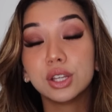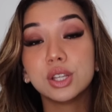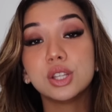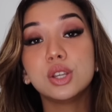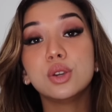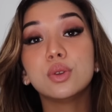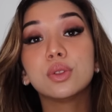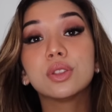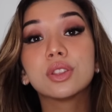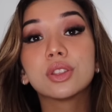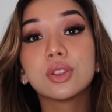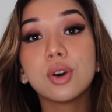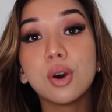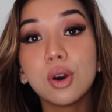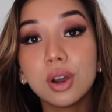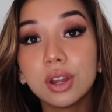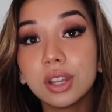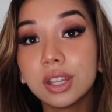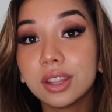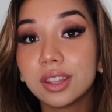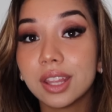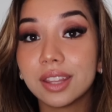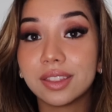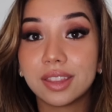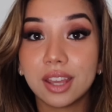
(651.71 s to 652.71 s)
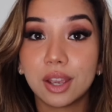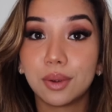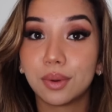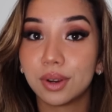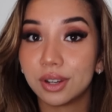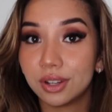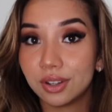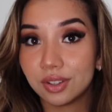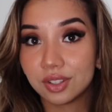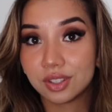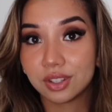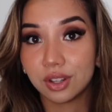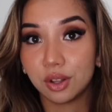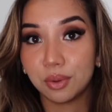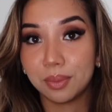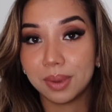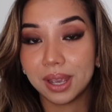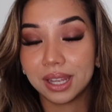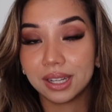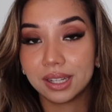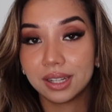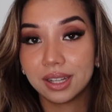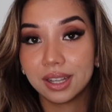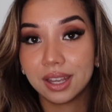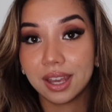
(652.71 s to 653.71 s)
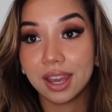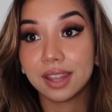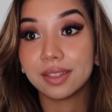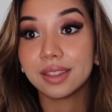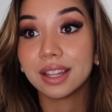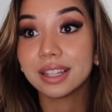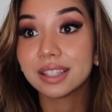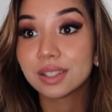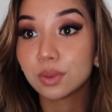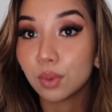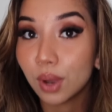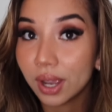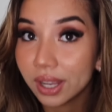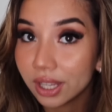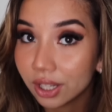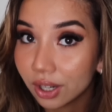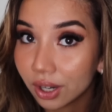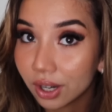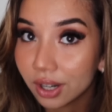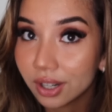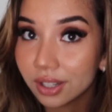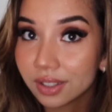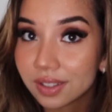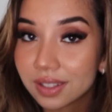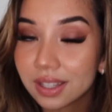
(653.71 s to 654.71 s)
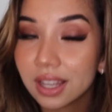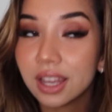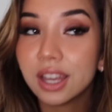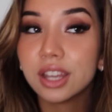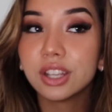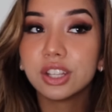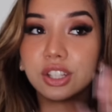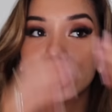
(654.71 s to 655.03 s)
You thought that they were your soulmate, and that's why it hurts.